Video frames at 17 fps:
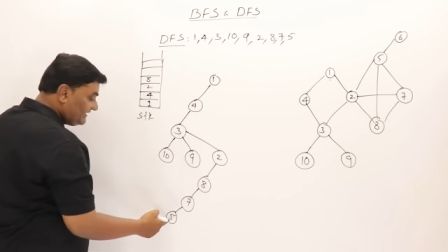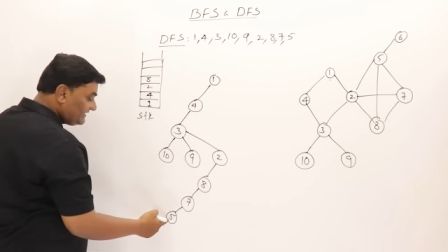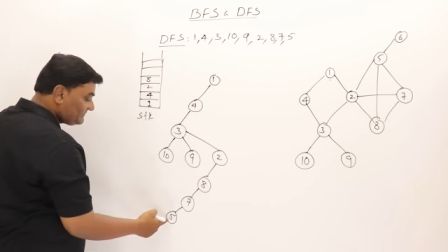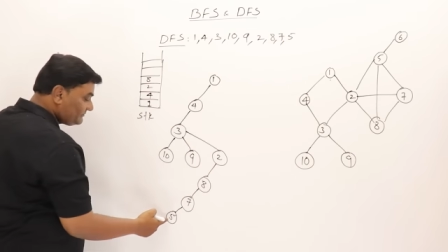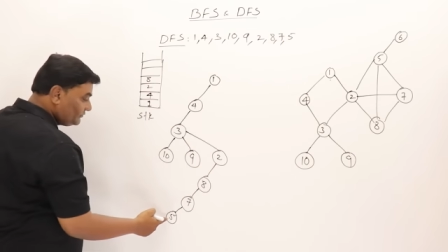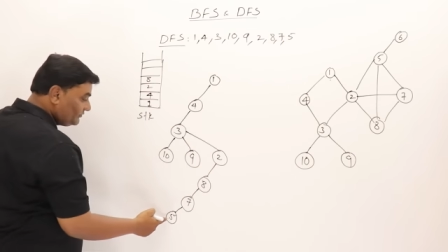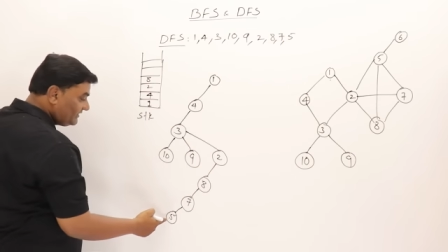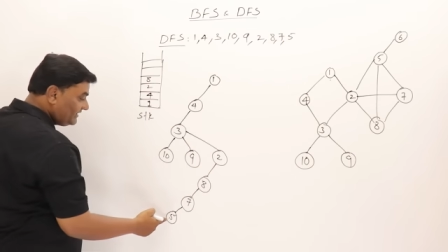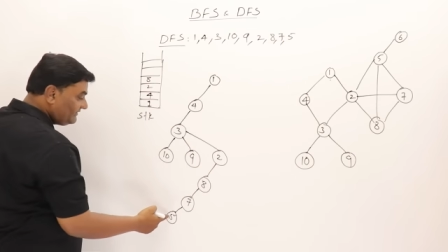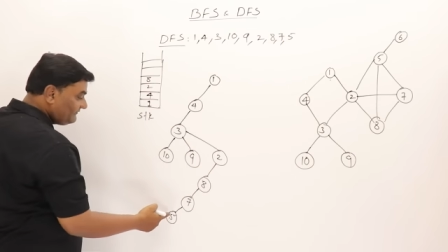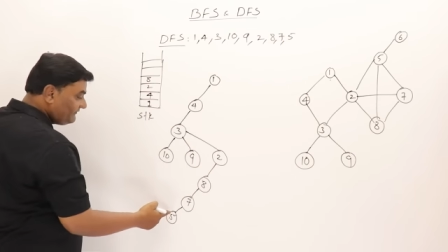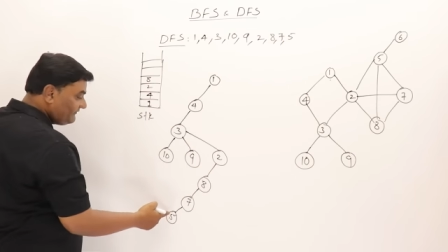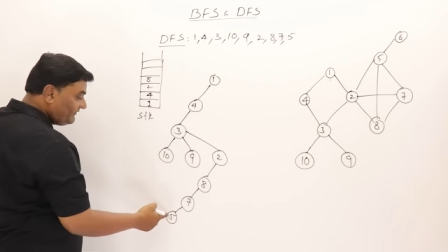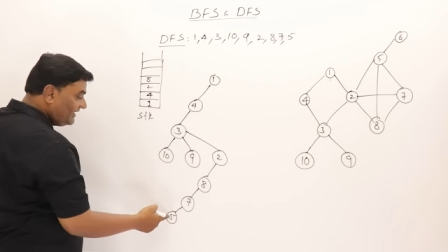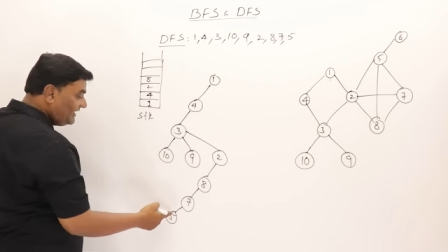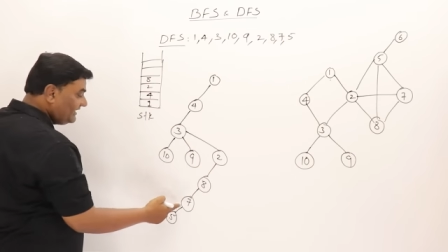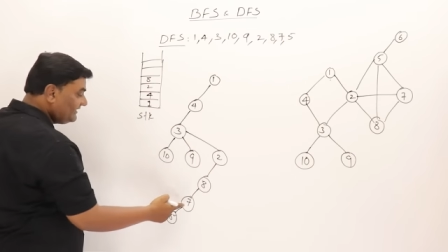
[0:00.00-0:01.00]
exploring
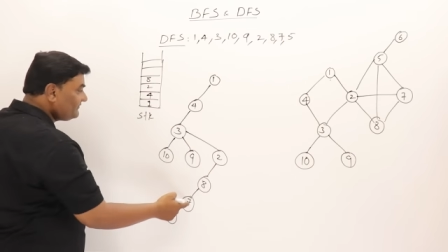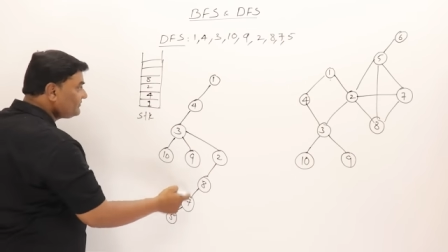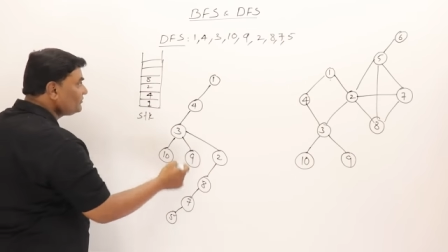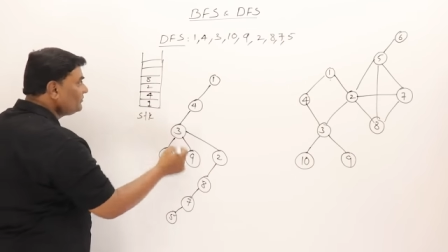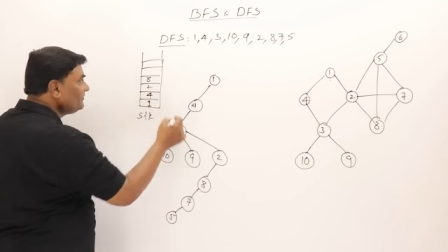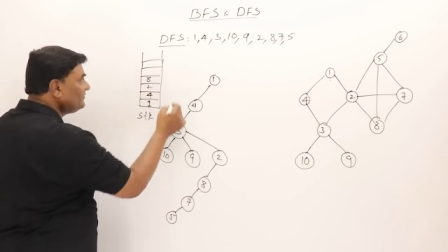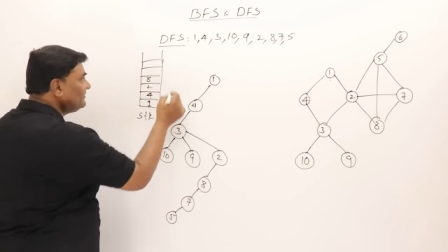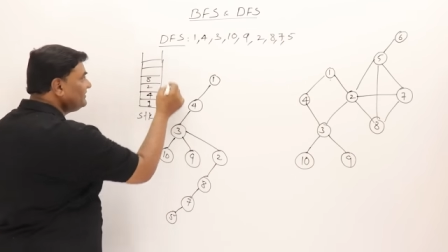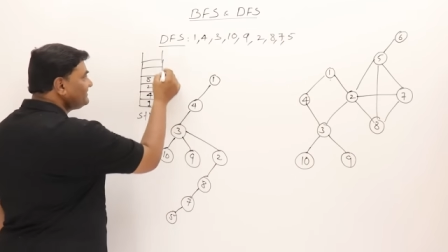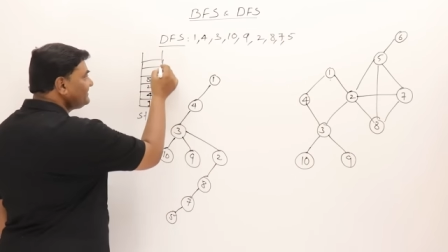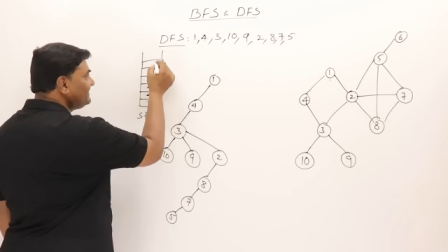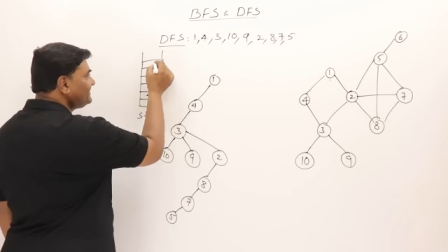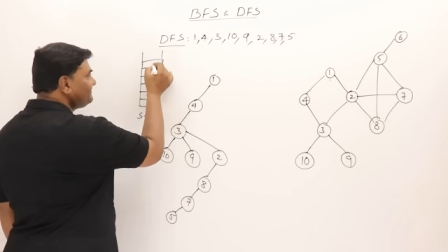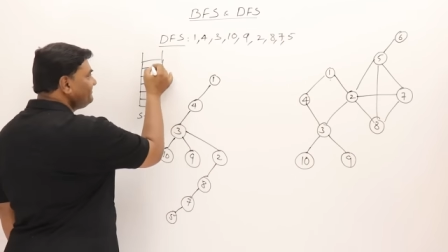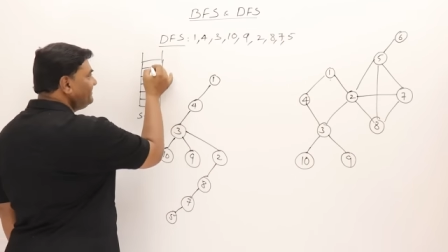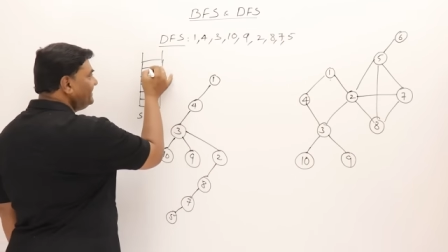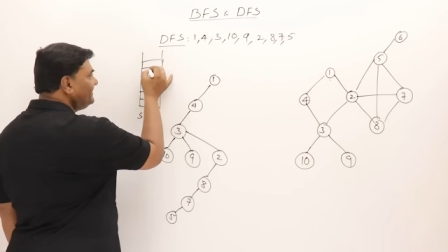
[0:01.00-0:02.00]
5. So
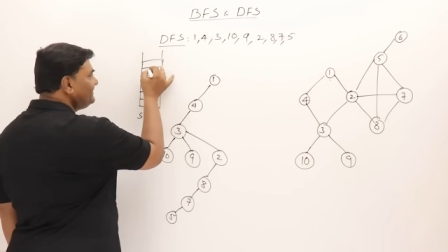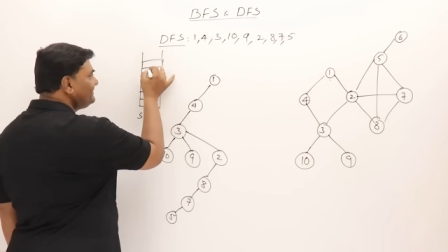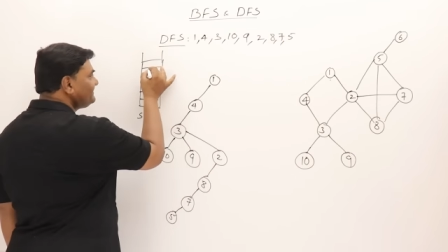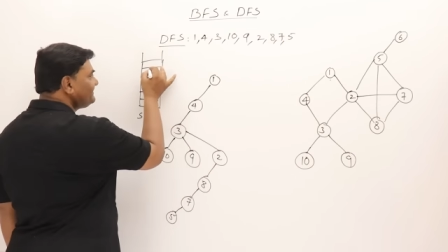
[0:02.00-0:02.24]
suspend